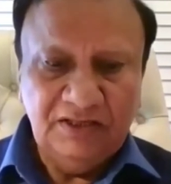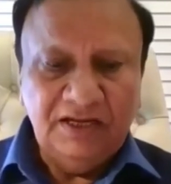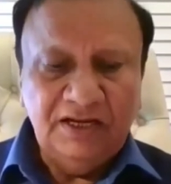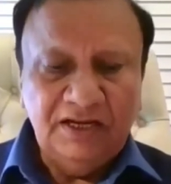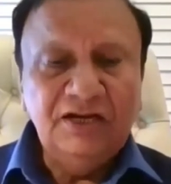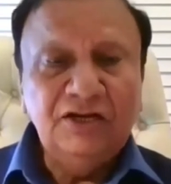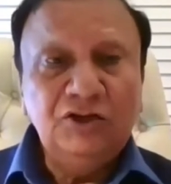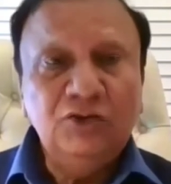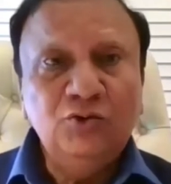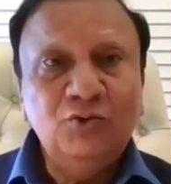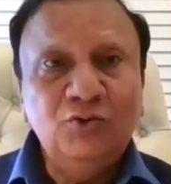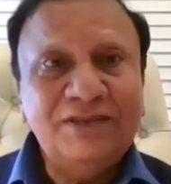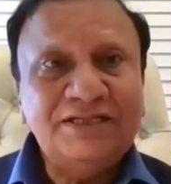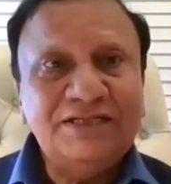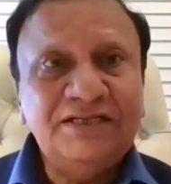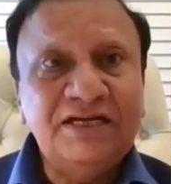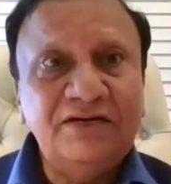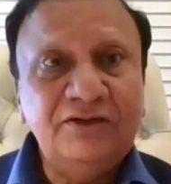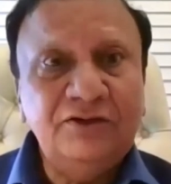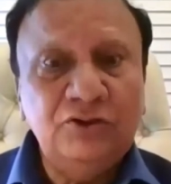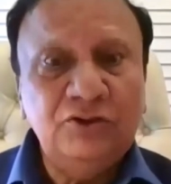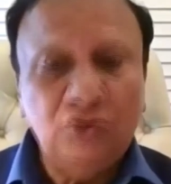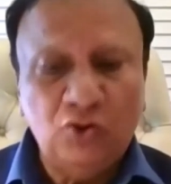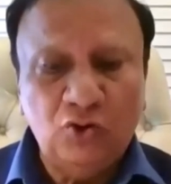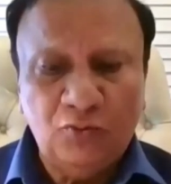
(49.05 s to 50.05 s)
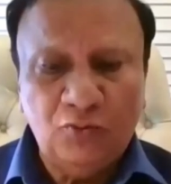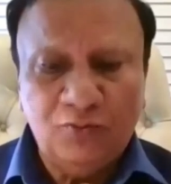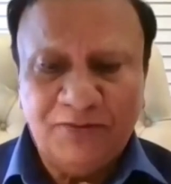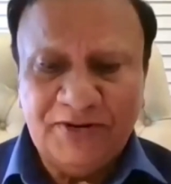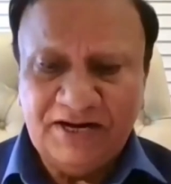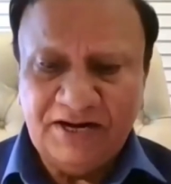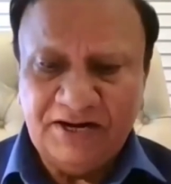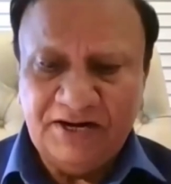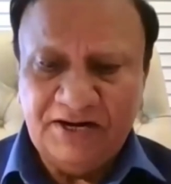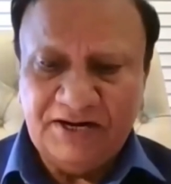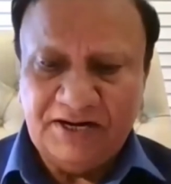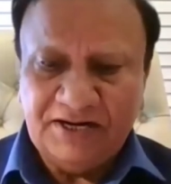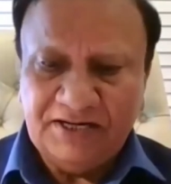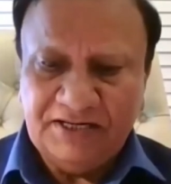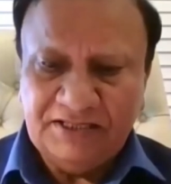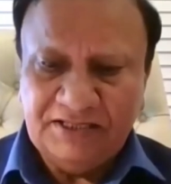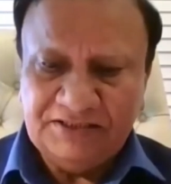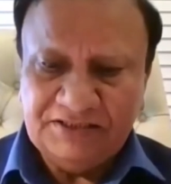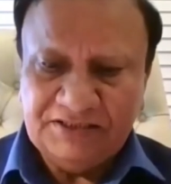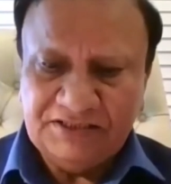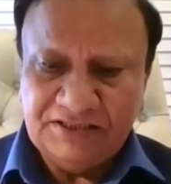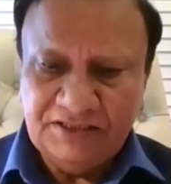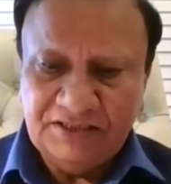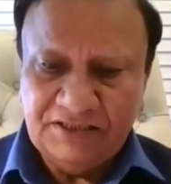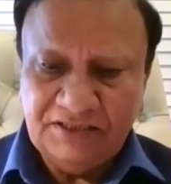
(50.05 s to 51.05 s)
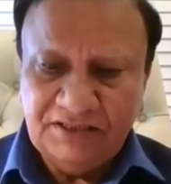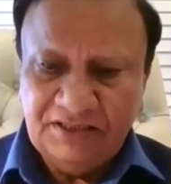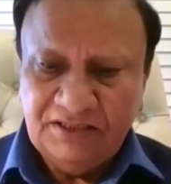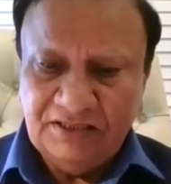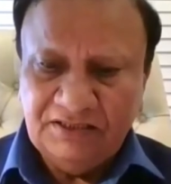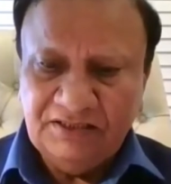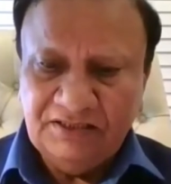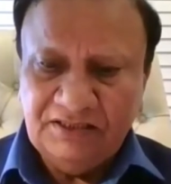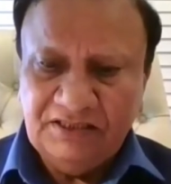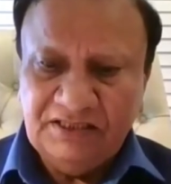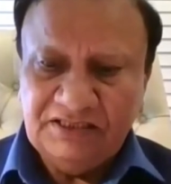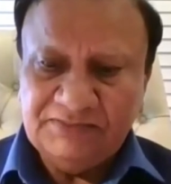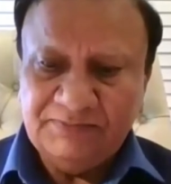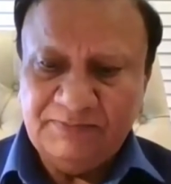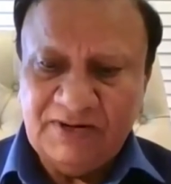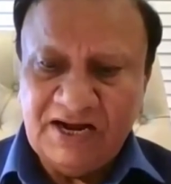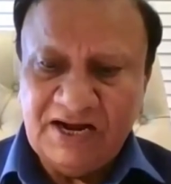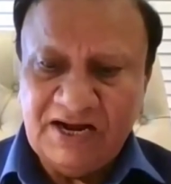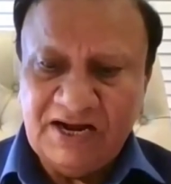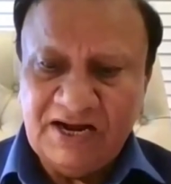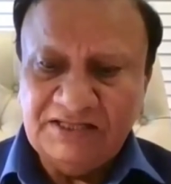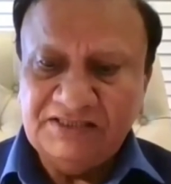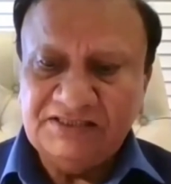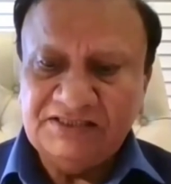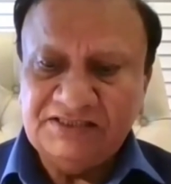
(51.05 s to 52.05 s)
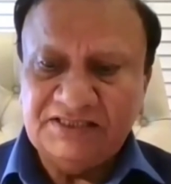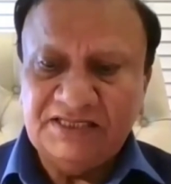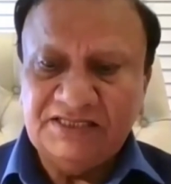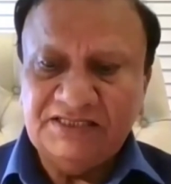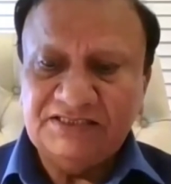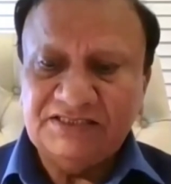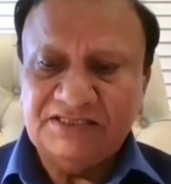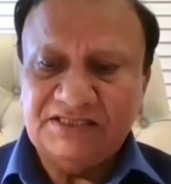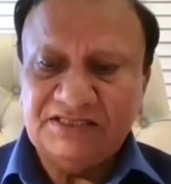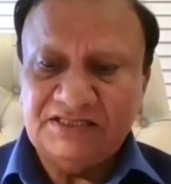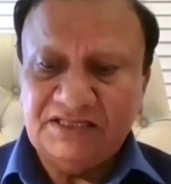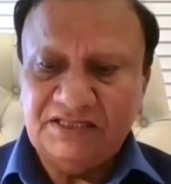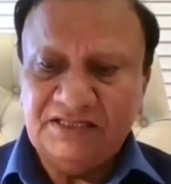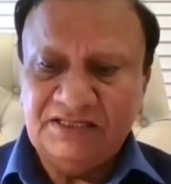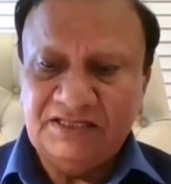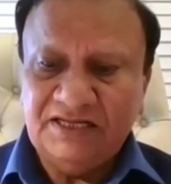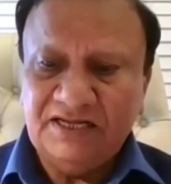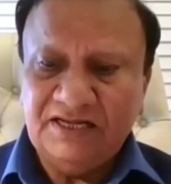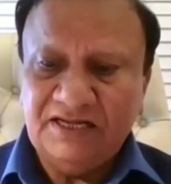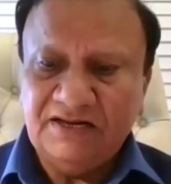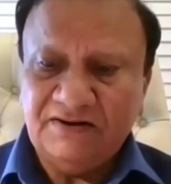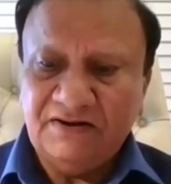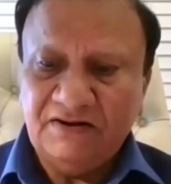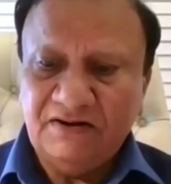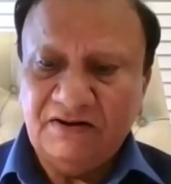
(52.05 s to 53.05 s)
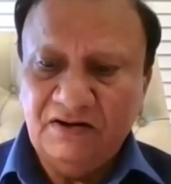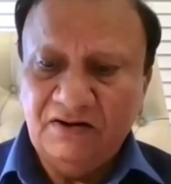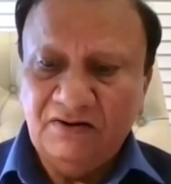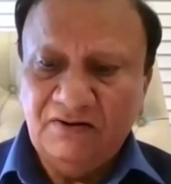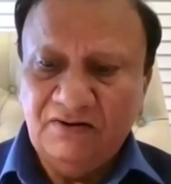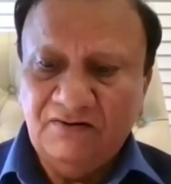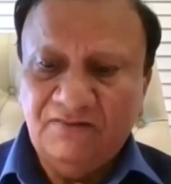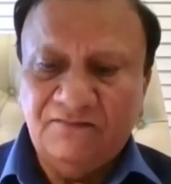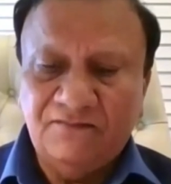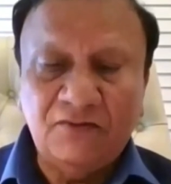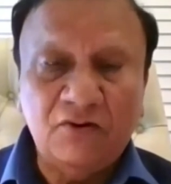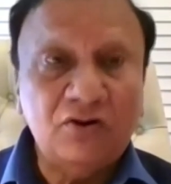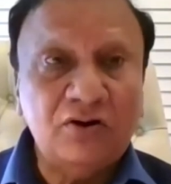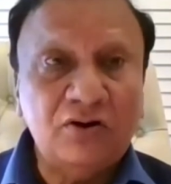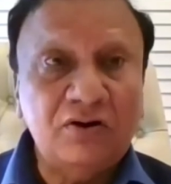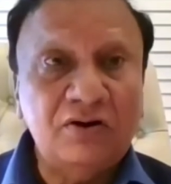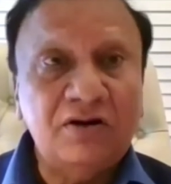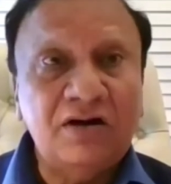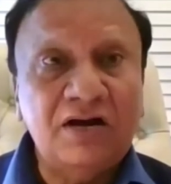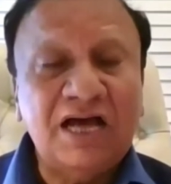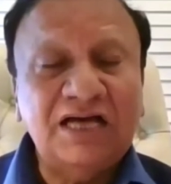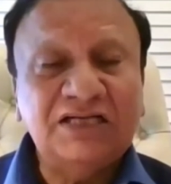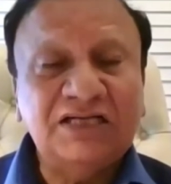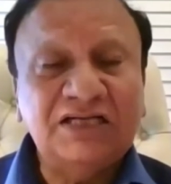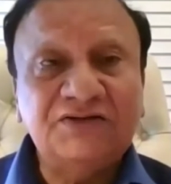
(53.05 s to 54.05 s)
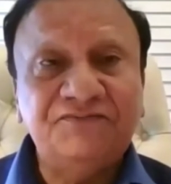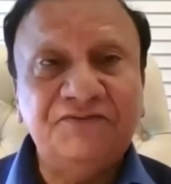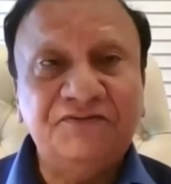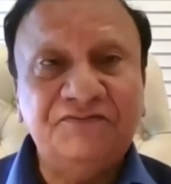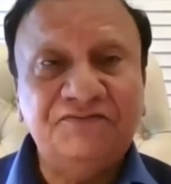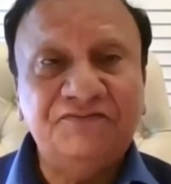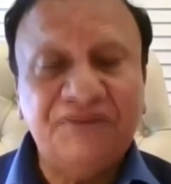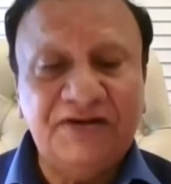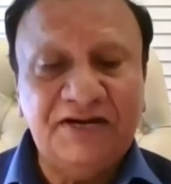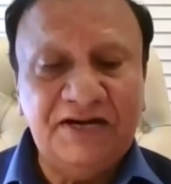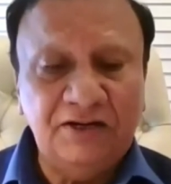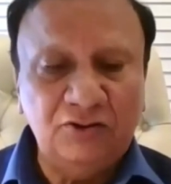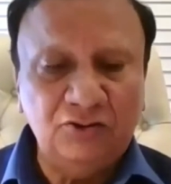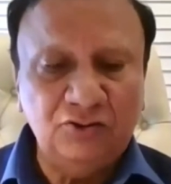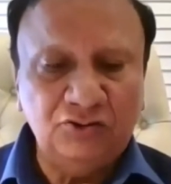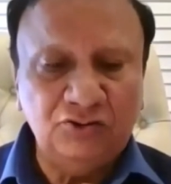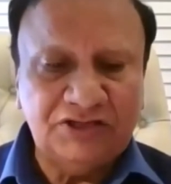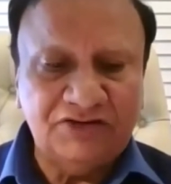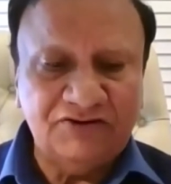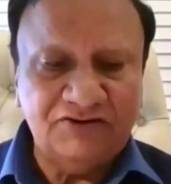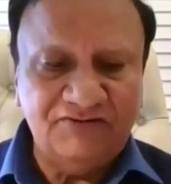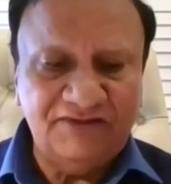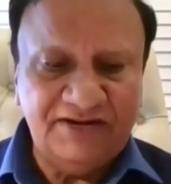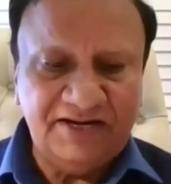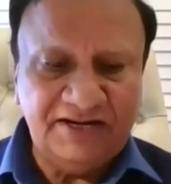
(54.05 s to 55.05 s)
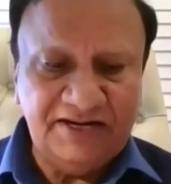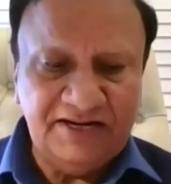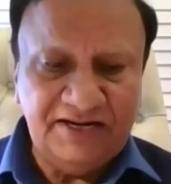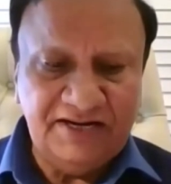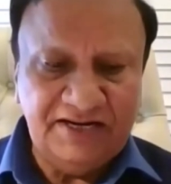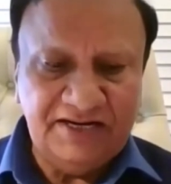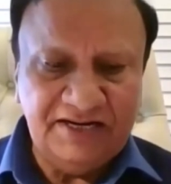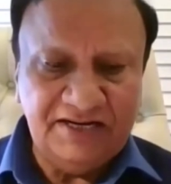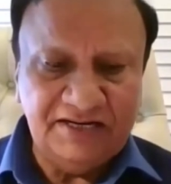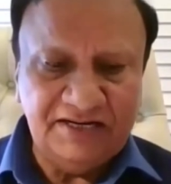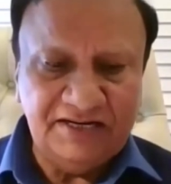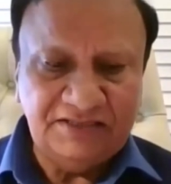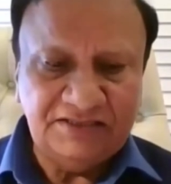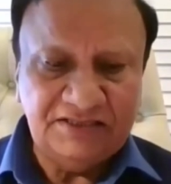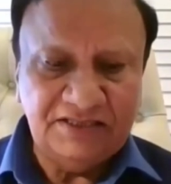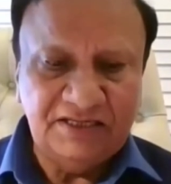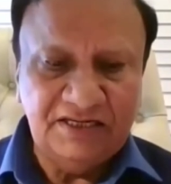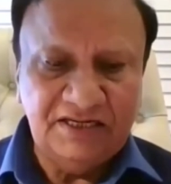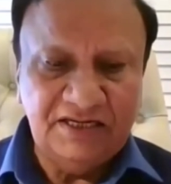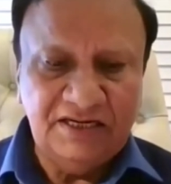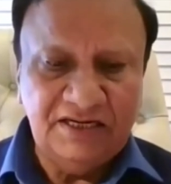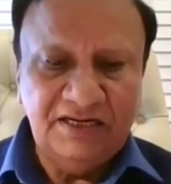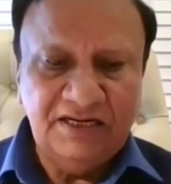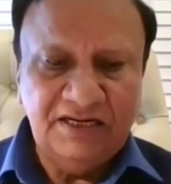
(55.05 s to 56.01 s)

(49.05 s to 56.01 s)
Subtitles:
In US and European countries, this branch is since there for last 15 to 17 years.